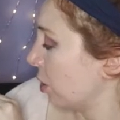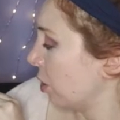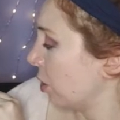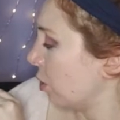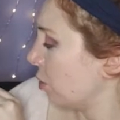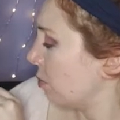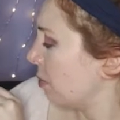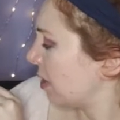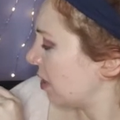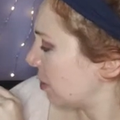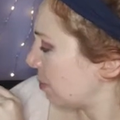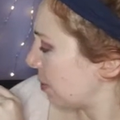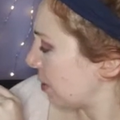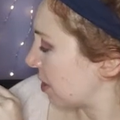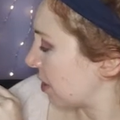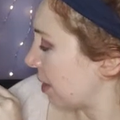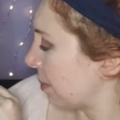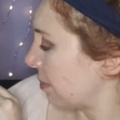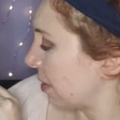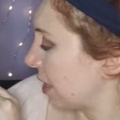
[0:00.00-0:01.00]
who whispered
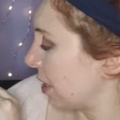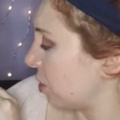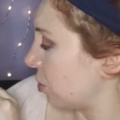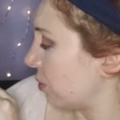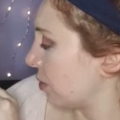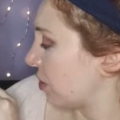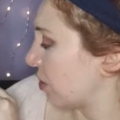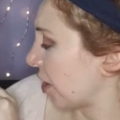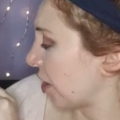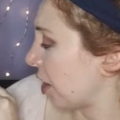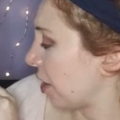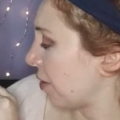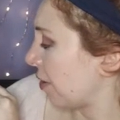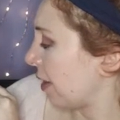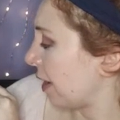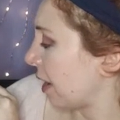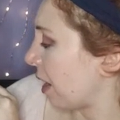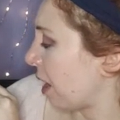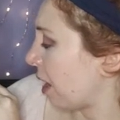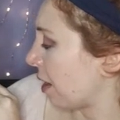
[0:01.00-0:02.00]
something to a
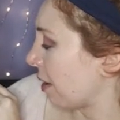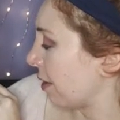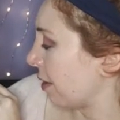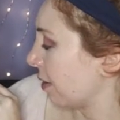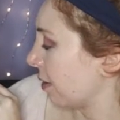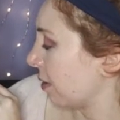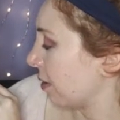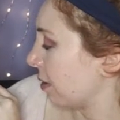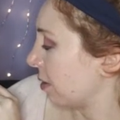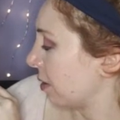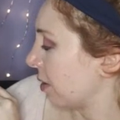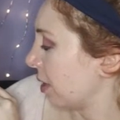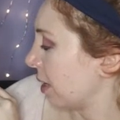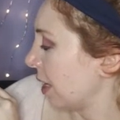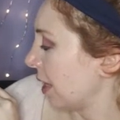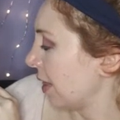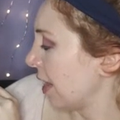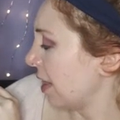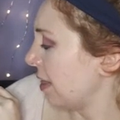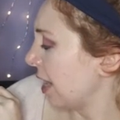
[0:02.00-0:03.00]
security guard.
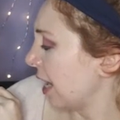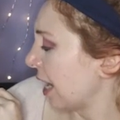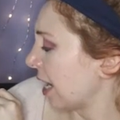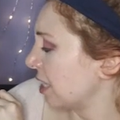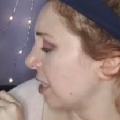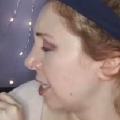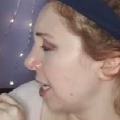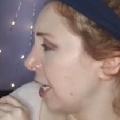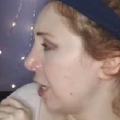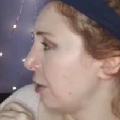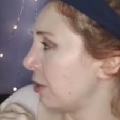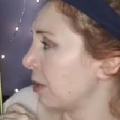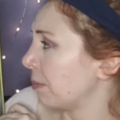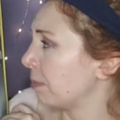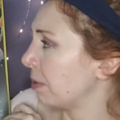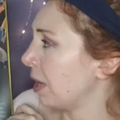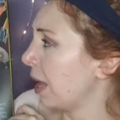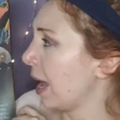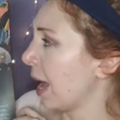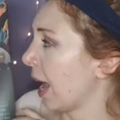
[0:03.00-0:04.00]
Then they continued to
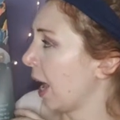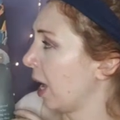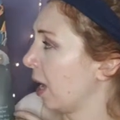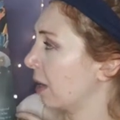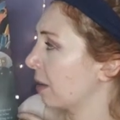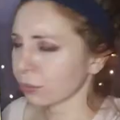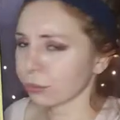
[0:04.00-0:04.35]
play.